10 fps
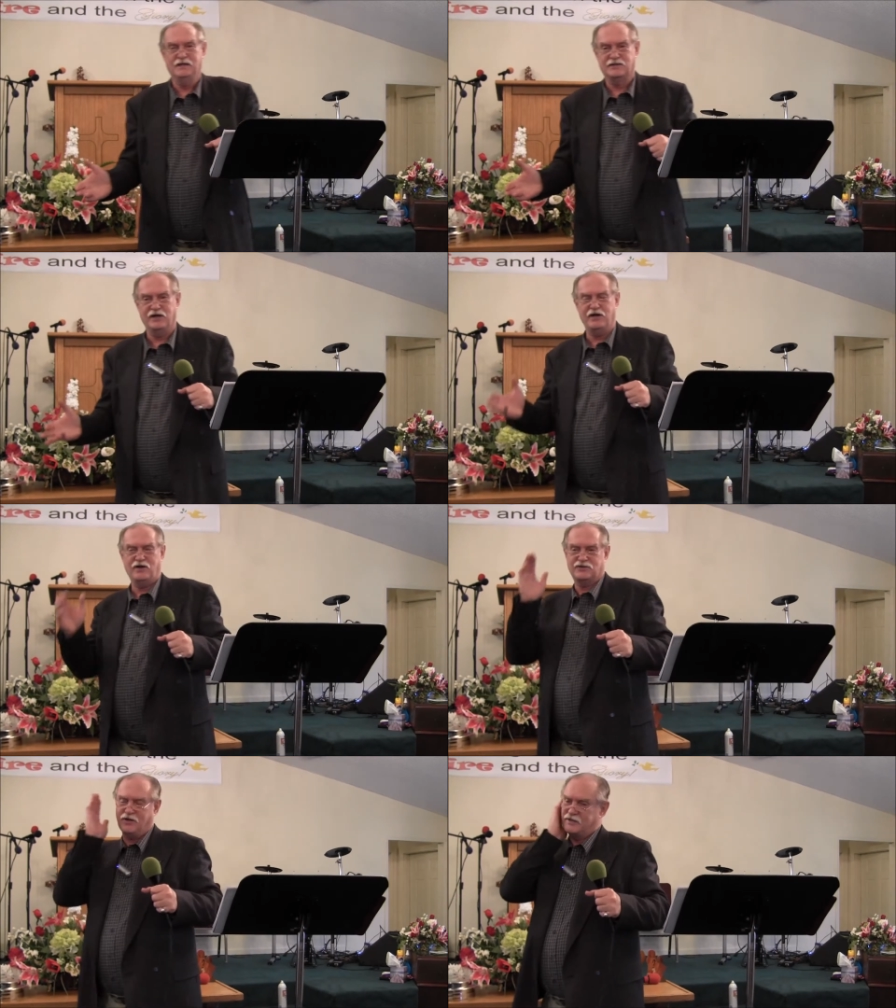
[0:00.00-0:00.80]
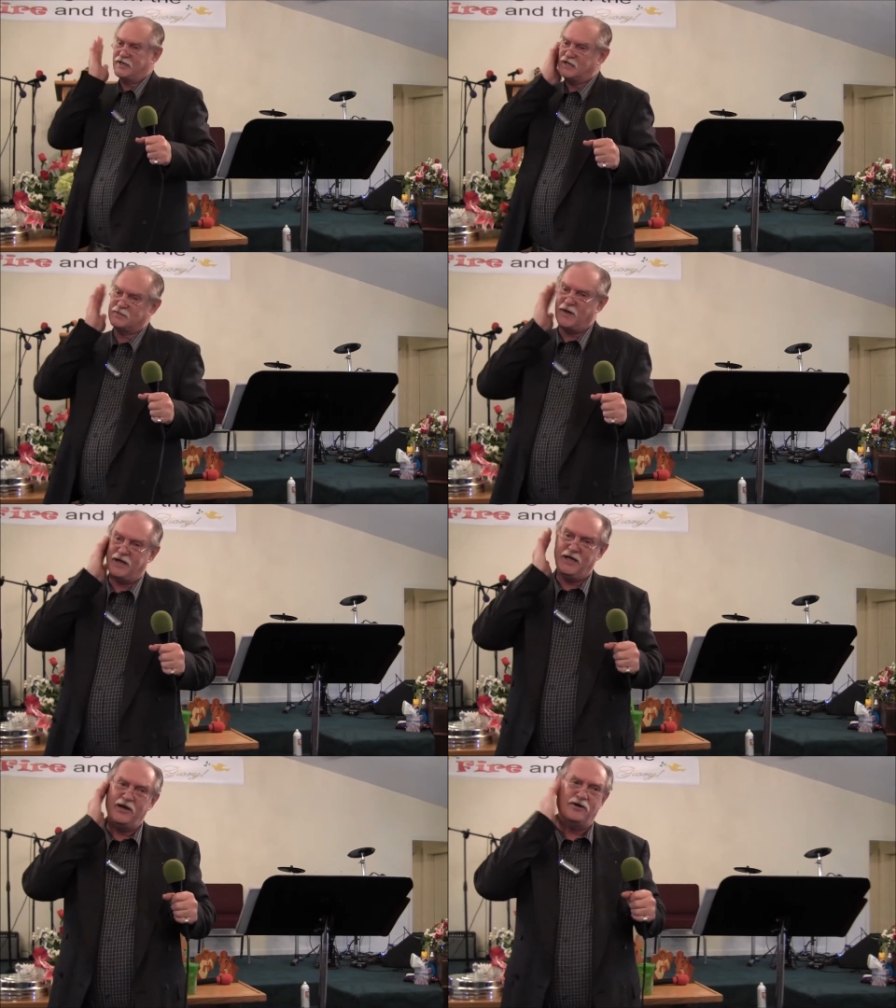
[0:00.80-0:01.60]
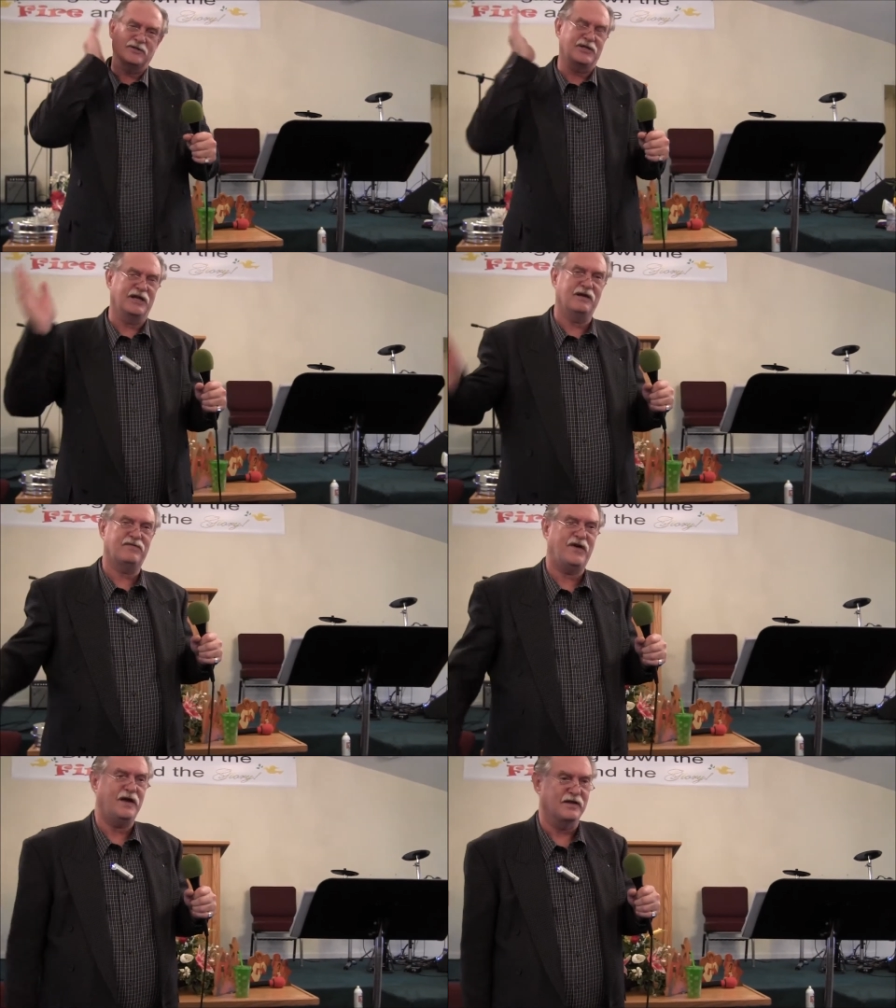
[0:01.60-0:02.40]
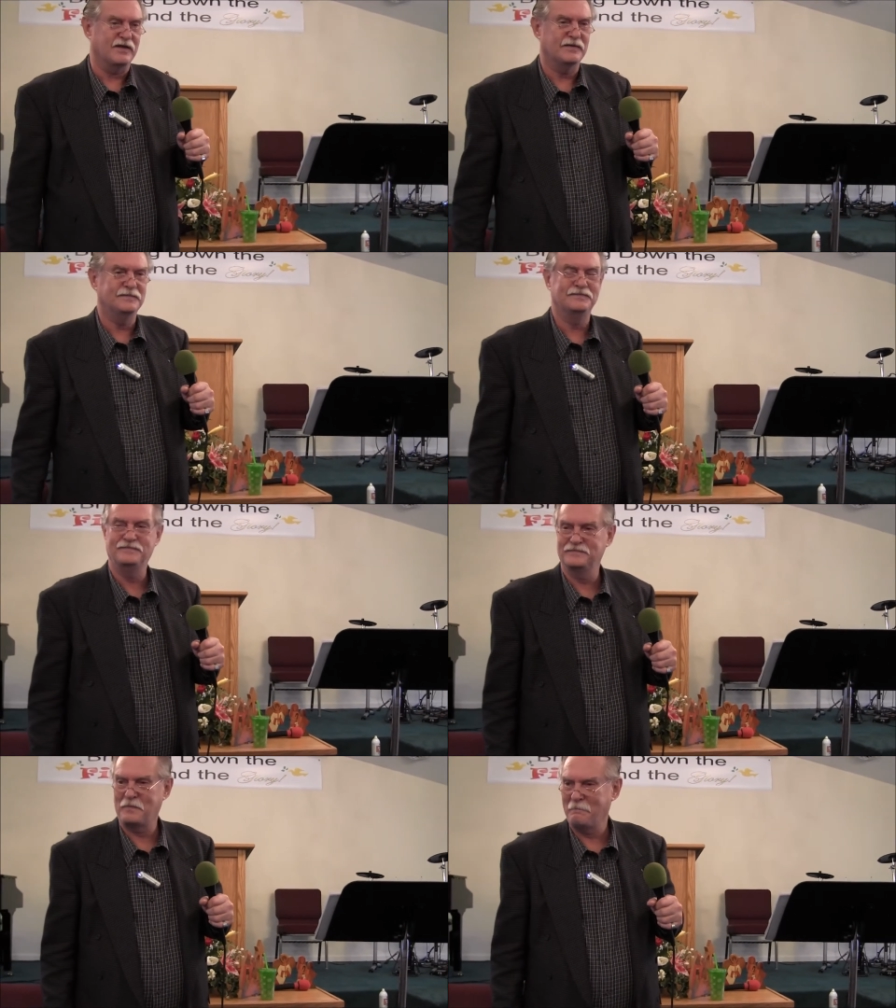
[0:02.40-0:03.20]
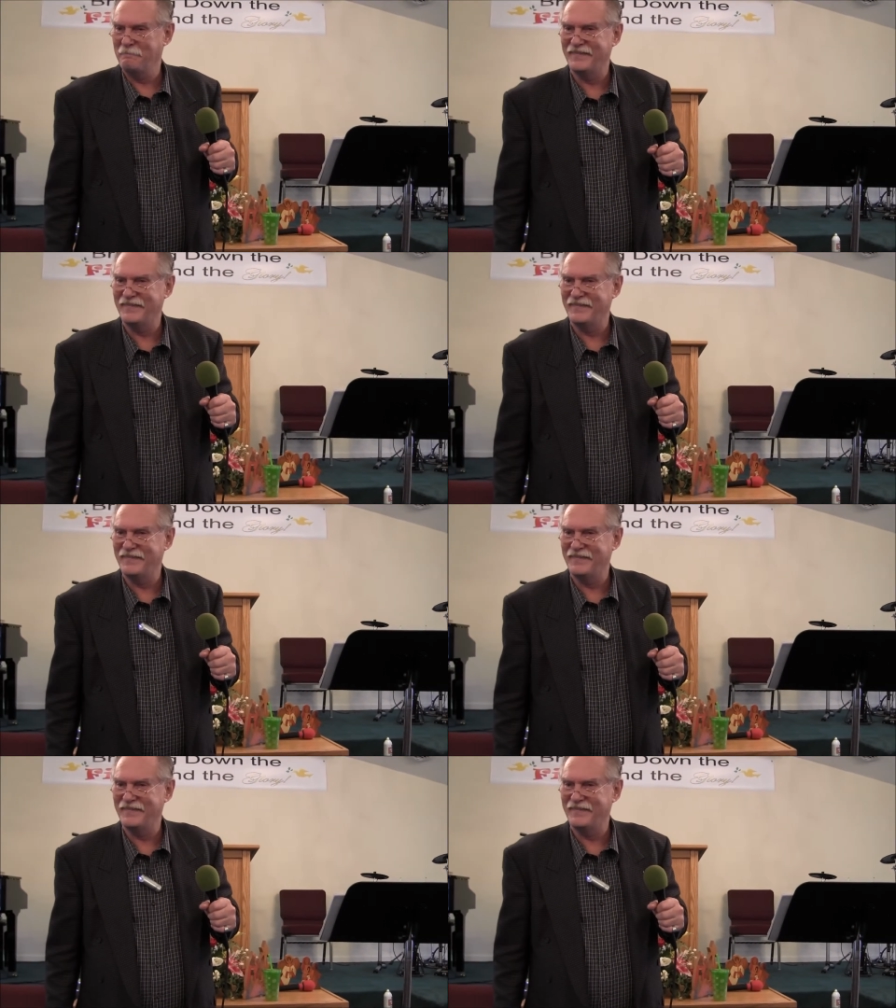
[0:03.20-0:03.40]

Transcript: So, you know, so it takes my ears to get faith. That's right.